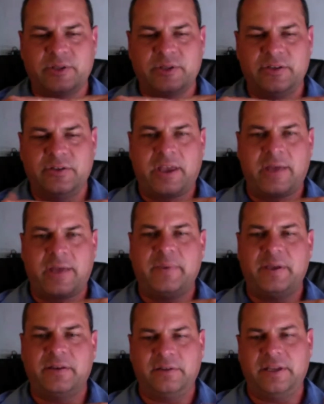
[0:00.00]
and you're
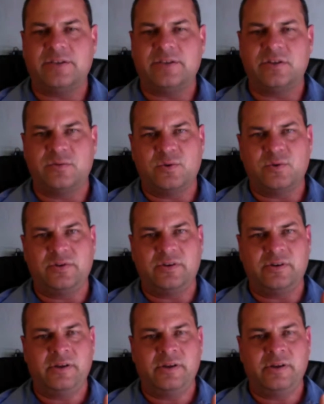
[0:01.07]
camping next to the water,